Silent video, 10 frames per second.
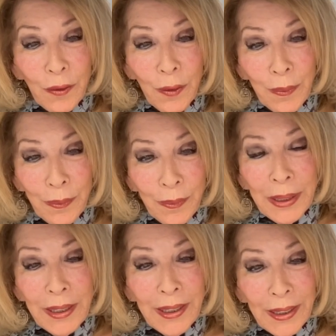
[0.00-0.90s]
from
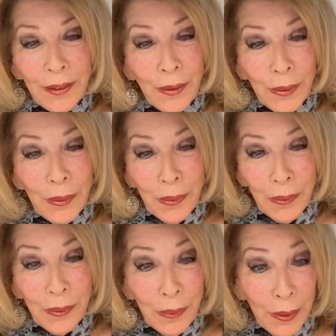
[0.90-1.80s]
beginning to
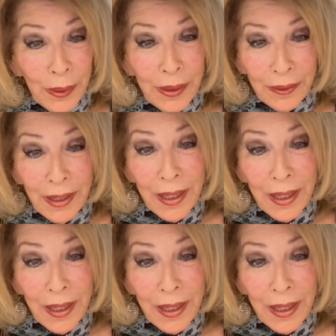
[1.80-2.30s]
where it is